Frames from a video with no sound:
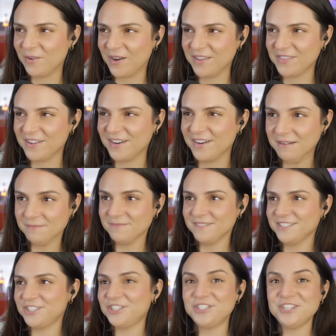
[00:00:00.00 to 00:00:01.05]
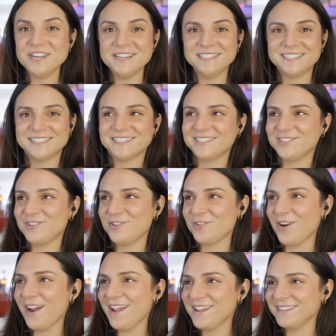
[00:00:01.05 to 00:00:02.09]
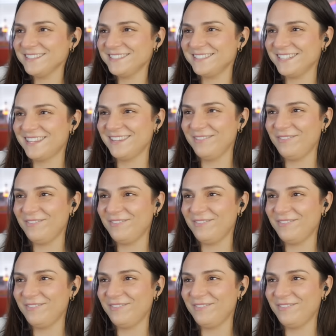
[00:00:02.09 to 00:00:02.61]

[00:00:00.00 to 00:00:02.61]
right there. Jesus Christ!